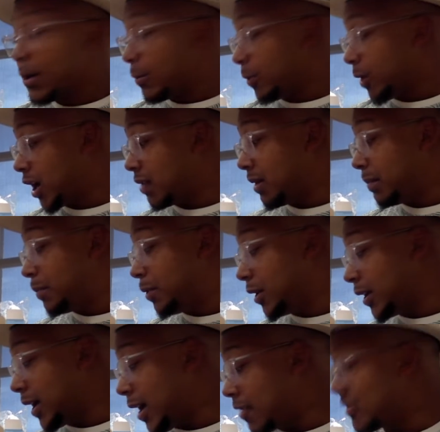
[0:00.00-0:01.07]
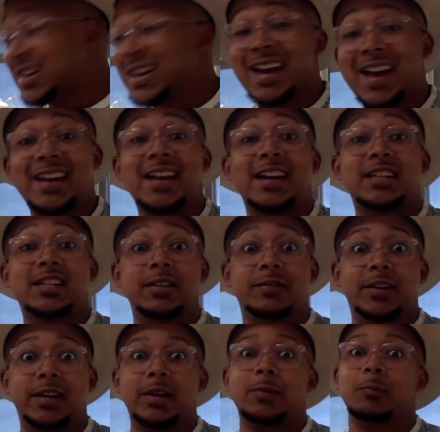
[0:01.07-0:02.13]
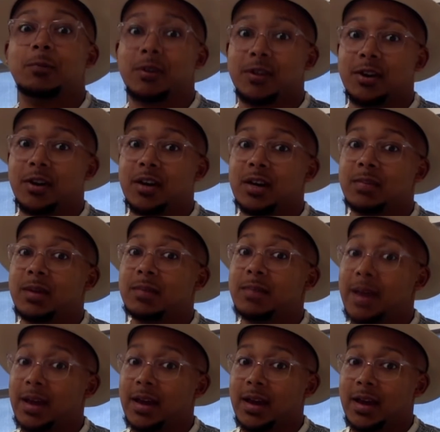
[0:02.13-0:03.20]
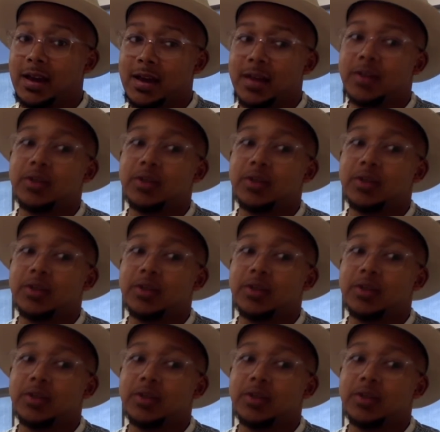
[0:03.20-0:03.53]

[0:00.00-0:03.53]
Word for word: we're going to be pulling out an activity where they're going to be making